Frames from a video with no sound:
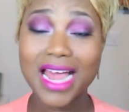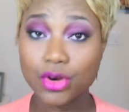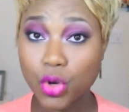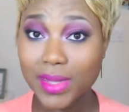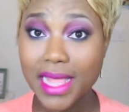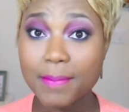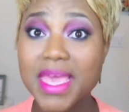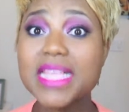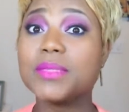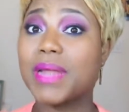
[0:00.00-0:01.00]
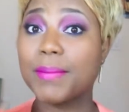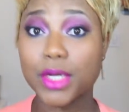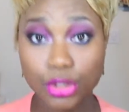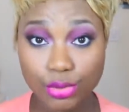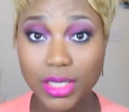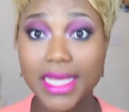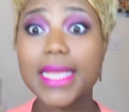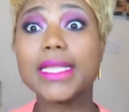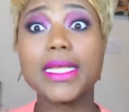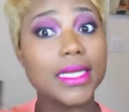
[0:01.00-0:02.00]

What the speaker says: I don't know what that means, but I'm gonna Google it,